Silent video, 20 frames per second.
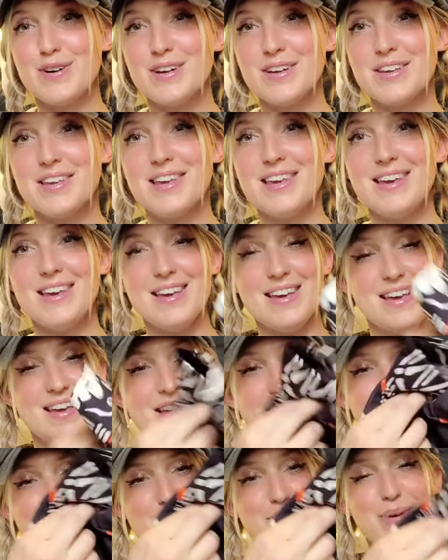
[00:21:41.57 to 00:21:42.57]
funky,
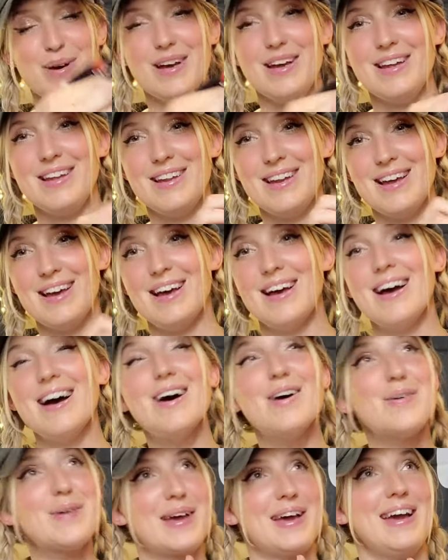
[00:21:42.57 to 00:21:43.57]
but
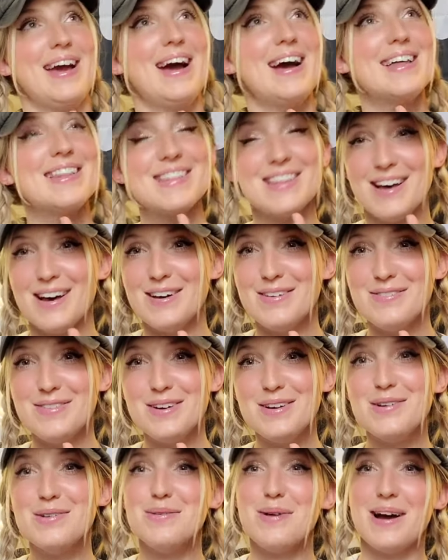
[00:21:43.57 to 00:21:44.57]
okay, I love
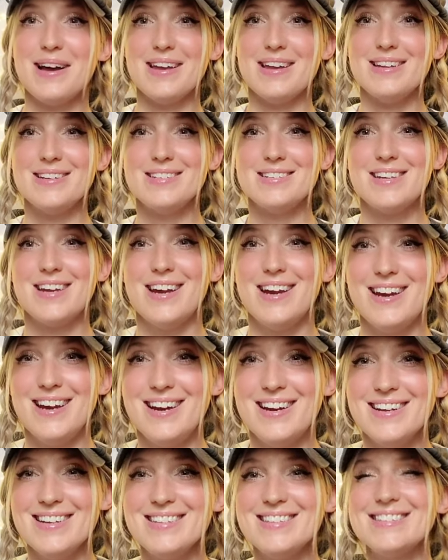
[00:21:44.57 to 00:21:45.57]
Hawaiian shirts.
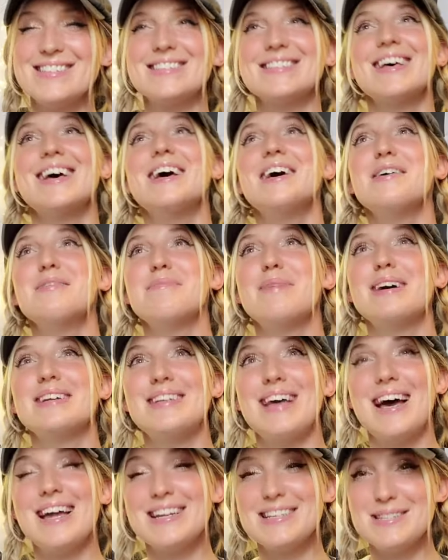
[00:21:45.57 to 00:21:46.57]
My
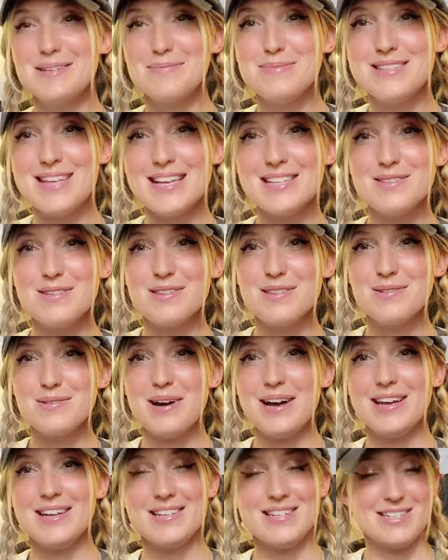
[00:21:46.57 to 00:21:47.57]
dad is obsessed with
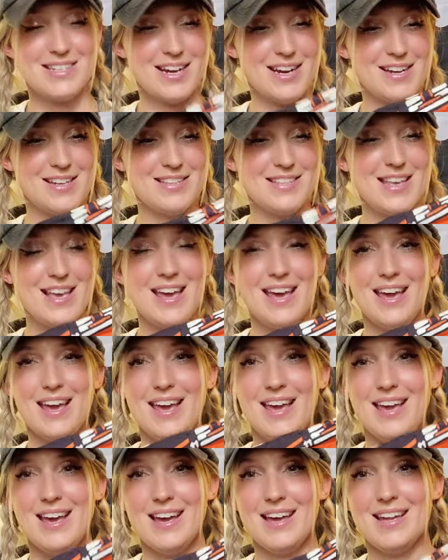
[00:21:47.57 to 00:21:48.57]
Hawaiian shirts,
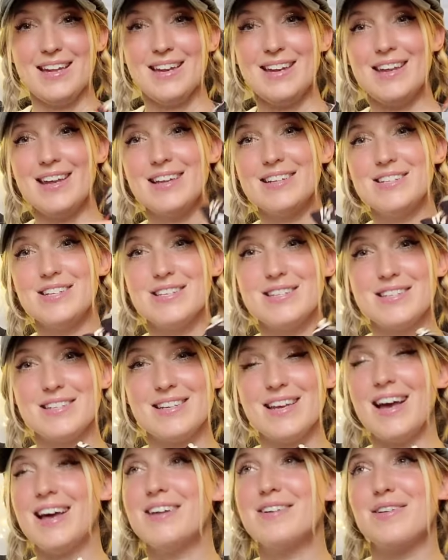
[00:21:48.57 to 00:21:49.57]
and it just,
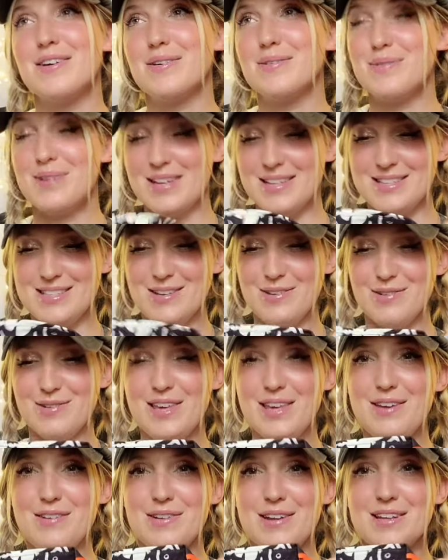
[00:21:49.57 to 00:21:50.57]
I don't know, it's so
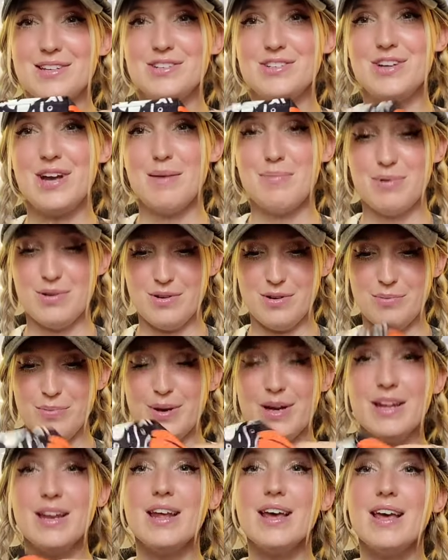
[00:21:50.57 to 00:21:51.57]
cute and tropical.
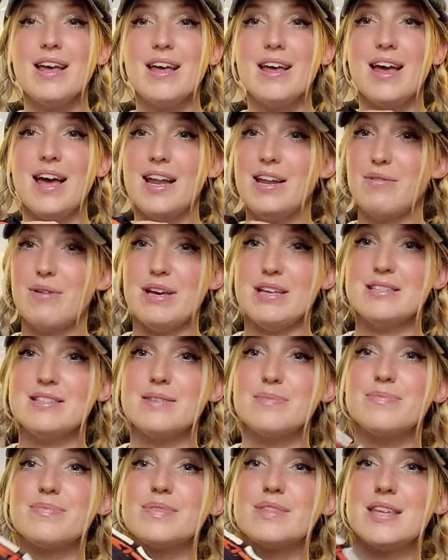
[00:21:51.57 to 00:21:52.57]
But anyways,
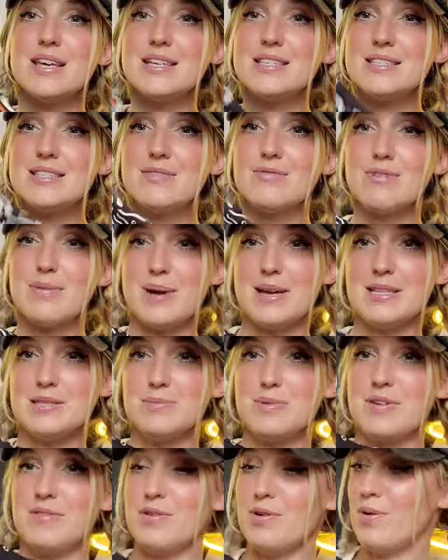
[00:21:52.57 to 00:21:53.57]
this reminds
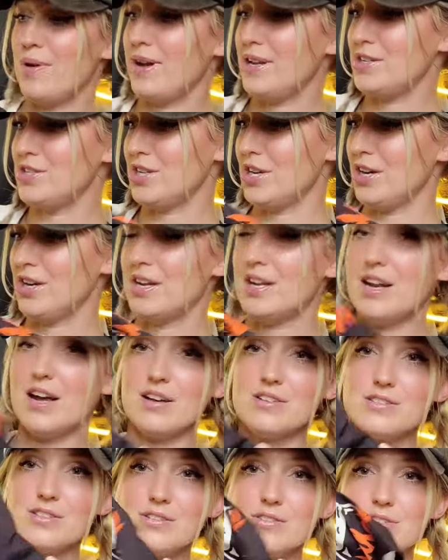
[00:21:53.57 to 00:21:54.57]
me of a Hawaiian shirt. It
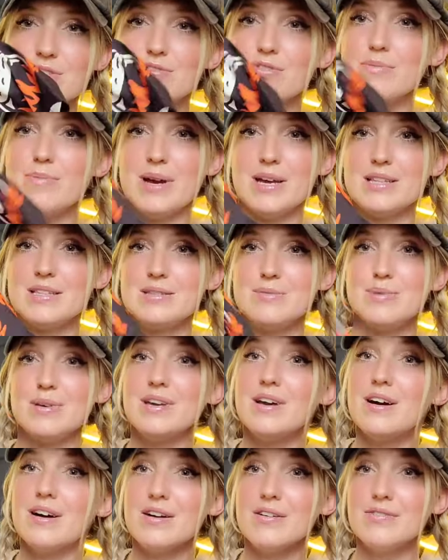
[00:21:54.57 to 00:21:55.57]
also just reminds me
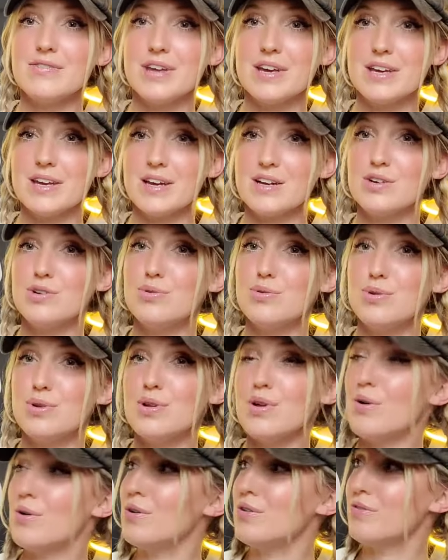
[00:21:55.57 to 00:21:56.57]
of like a cool
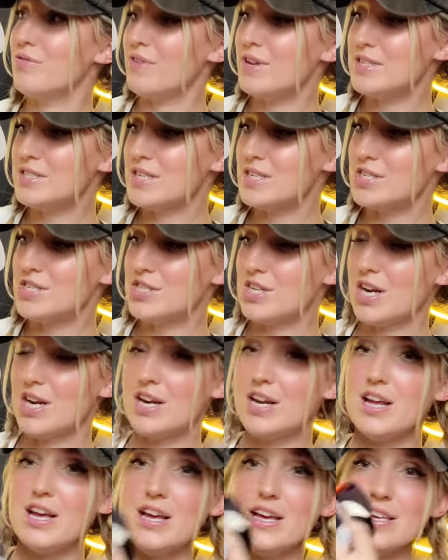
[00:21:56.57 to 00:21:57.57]
old vintage shirt.
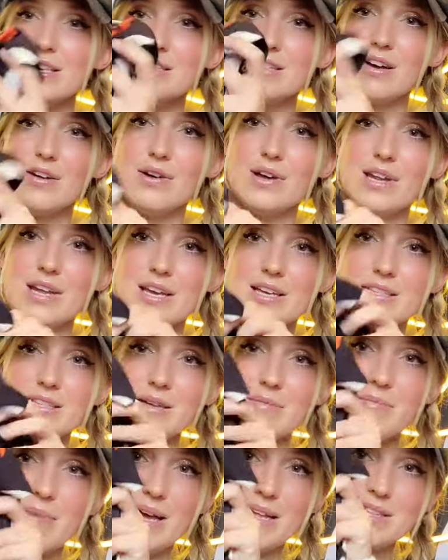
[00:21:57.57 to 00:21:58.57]
So it is a
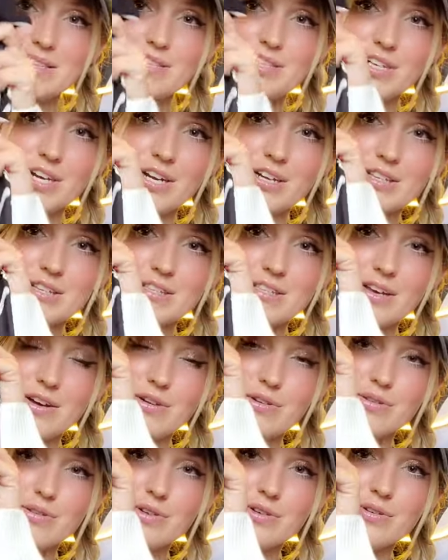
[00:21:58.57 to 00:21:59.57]
men's shirt,
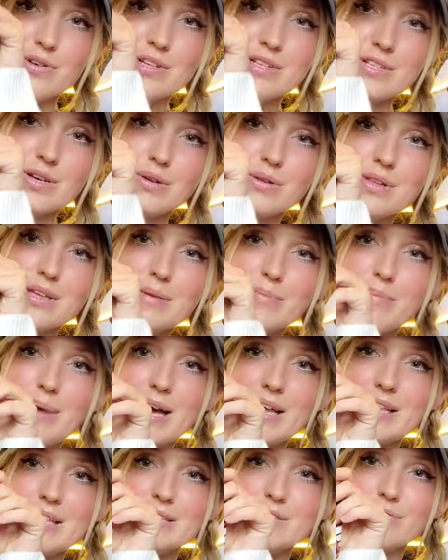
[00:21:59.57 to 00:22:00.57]
so you can totally
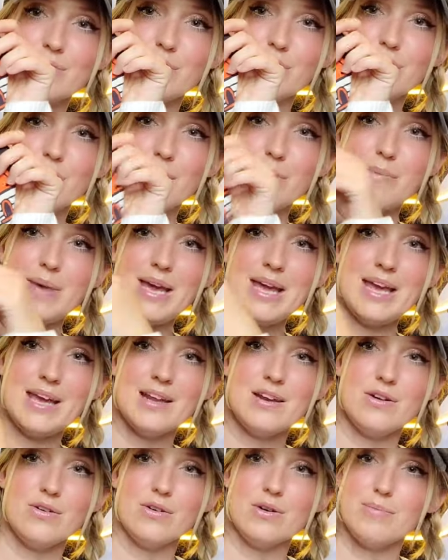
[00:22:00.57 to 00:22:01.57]
buy this for your
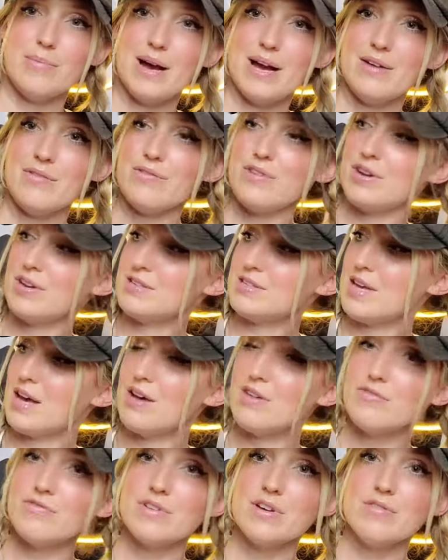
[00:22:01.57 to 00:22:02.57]
man or buy it for yourself